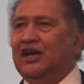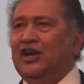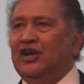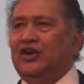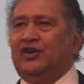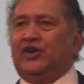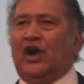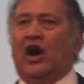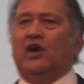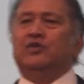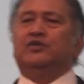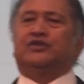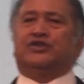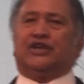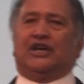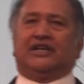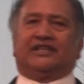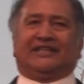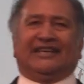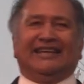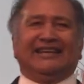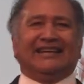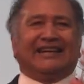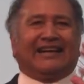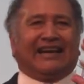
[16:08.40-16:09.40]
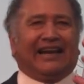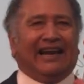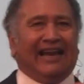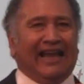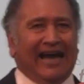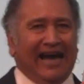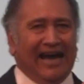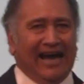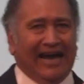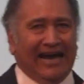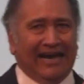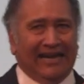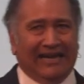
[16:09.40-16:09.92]
You don't just
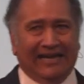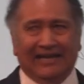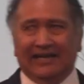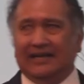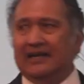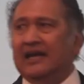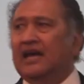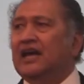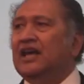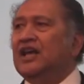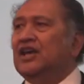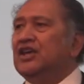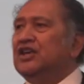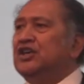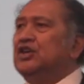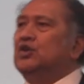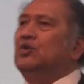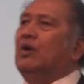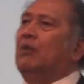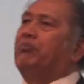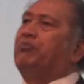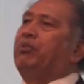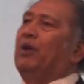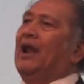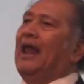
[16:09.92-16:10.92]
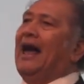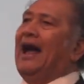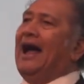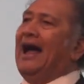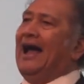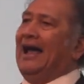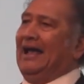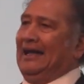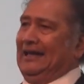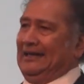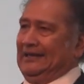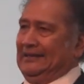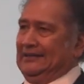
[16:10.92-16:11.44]
incline, you
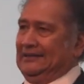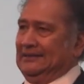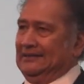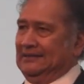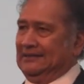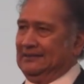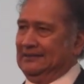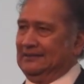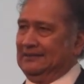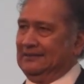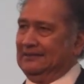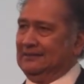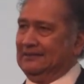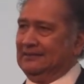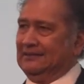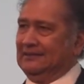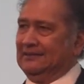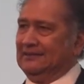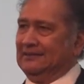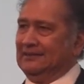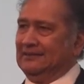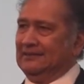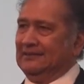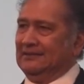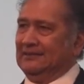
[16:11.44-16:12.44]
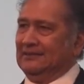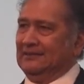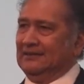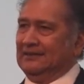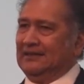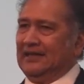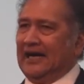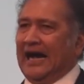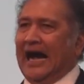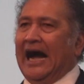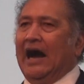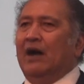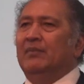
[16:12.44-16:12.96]
apply.
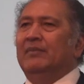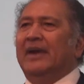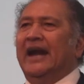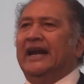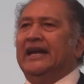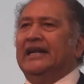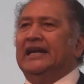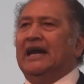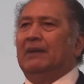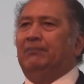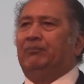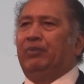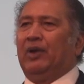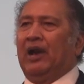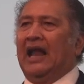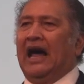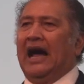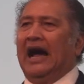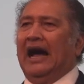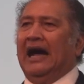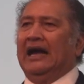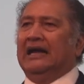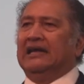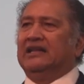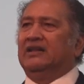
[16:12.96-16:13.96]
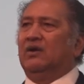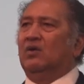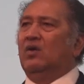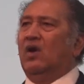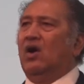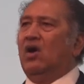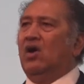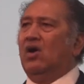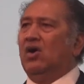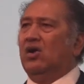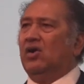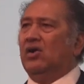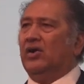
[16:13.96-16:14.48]
How many apply the
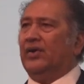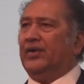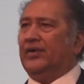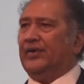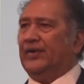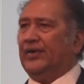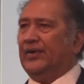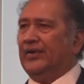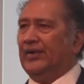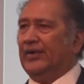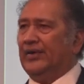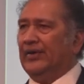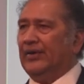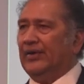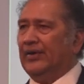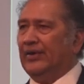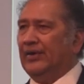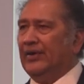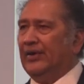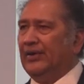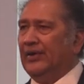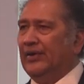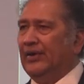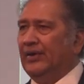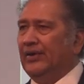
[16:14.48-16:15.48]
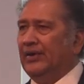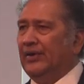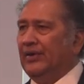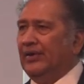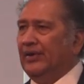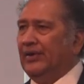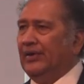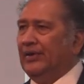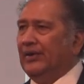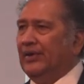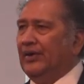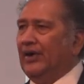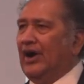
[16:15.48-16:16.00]
word?
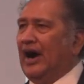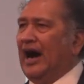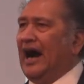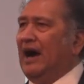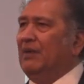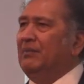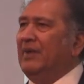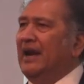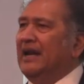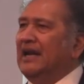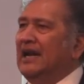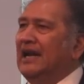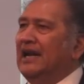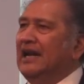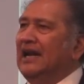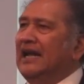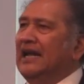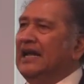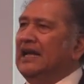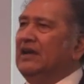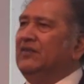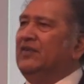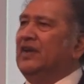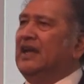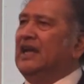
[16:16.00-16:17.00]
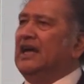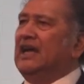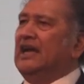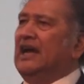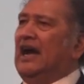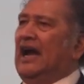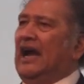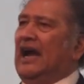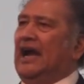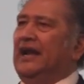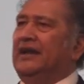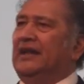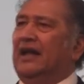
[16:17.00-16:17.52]
Or how many leave here
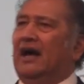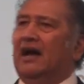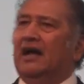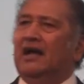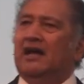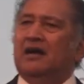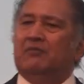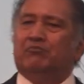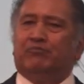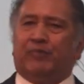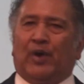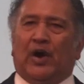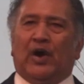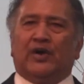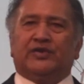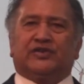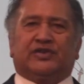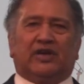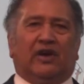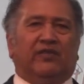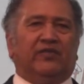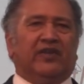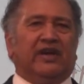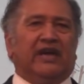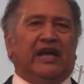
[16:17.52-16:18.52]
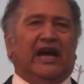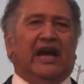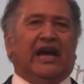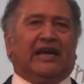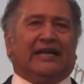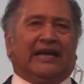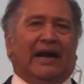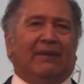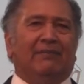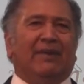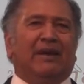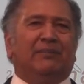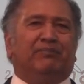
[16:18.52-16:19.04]
and the birds of the air
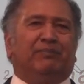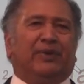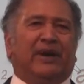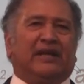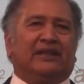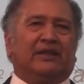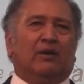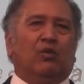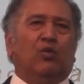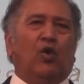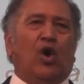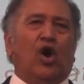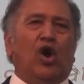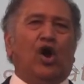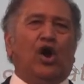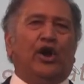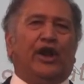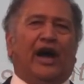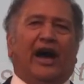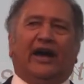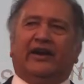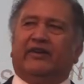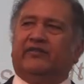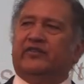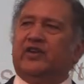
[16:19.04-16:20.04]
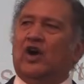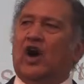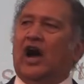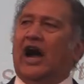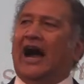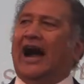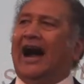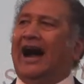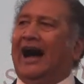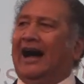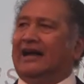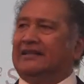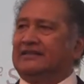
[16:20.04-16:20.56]
come and pick the word out of your
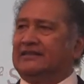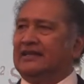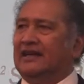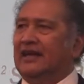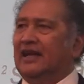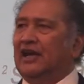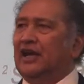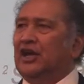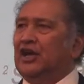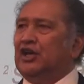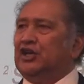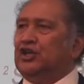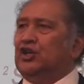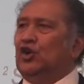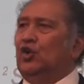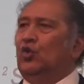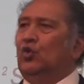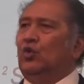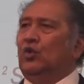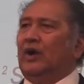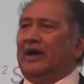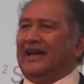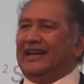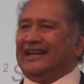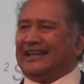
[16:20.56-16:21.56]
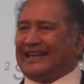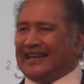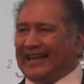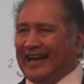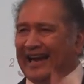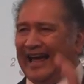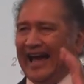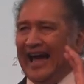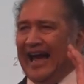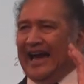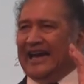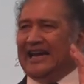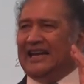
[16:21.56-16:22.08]
heart? You
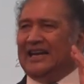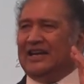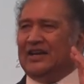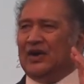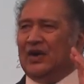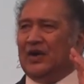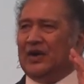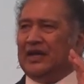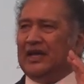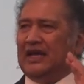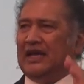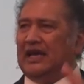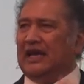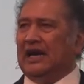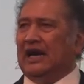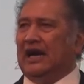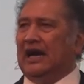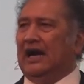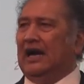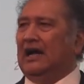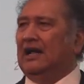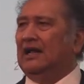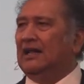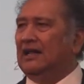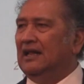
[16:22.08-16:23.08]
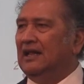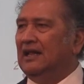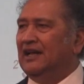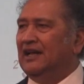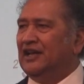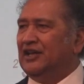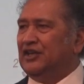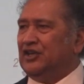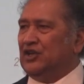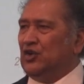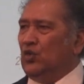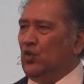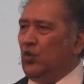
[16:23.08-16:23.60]
incline your ear,
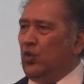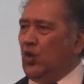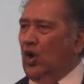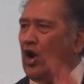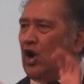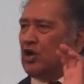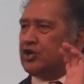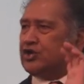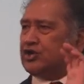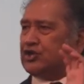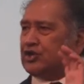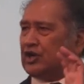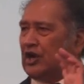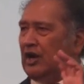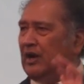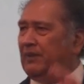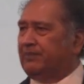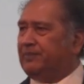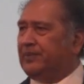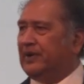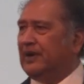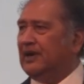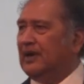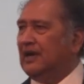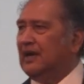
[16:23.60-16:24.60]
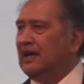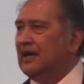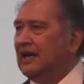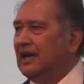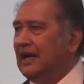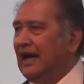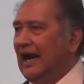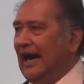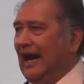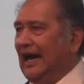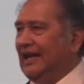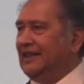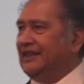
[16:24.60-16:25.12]
you worship,
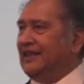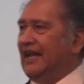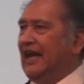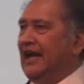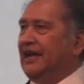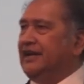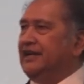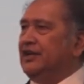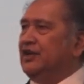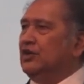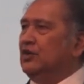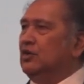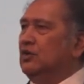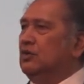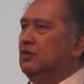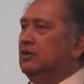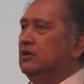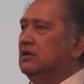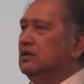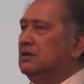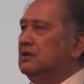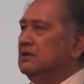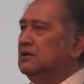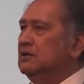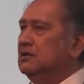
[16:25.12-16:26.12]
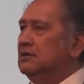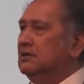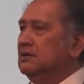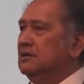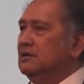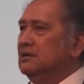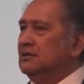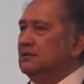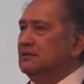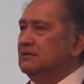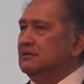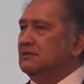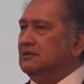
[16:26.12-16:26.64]
and then you
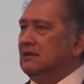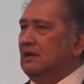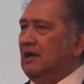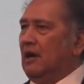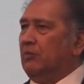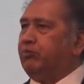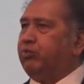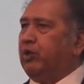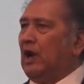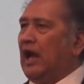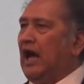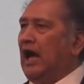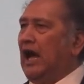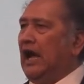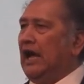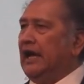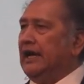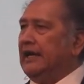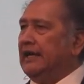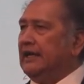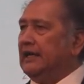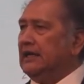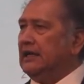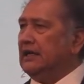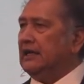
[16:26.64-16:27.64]
apply.